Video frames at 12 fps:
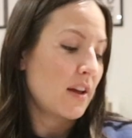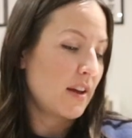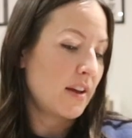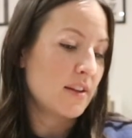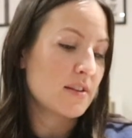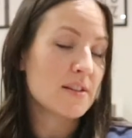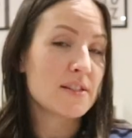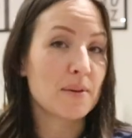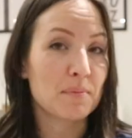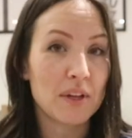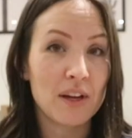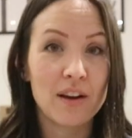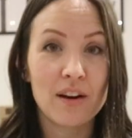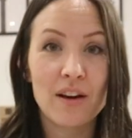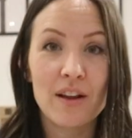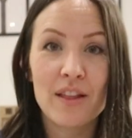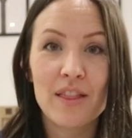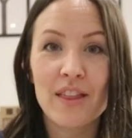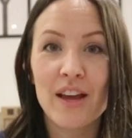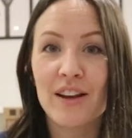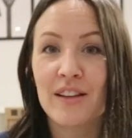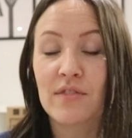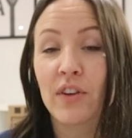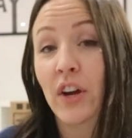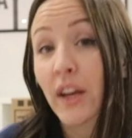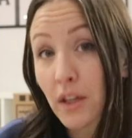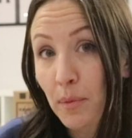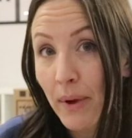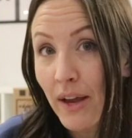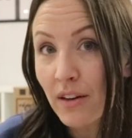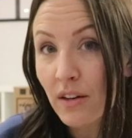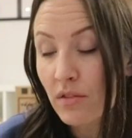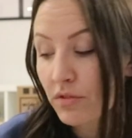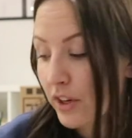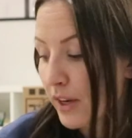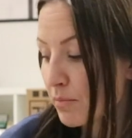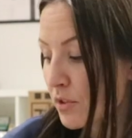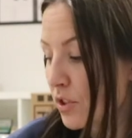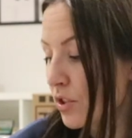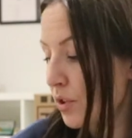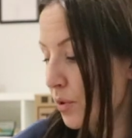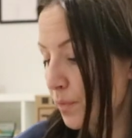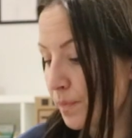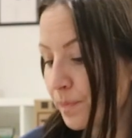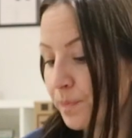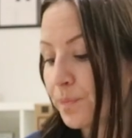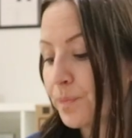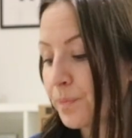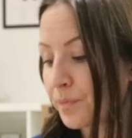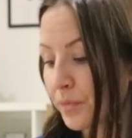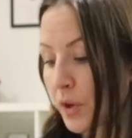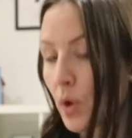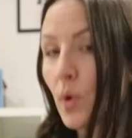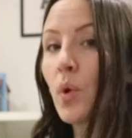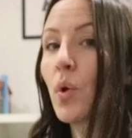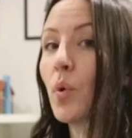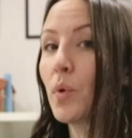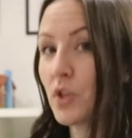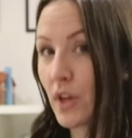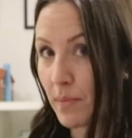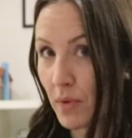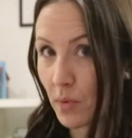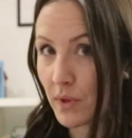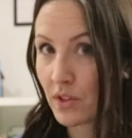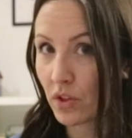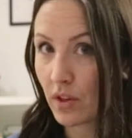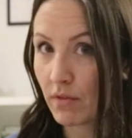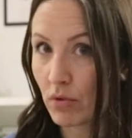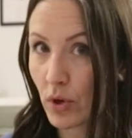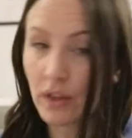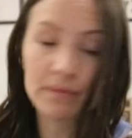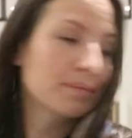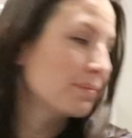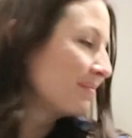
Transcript: and something that is very independent for him to do, which I'm always looking for.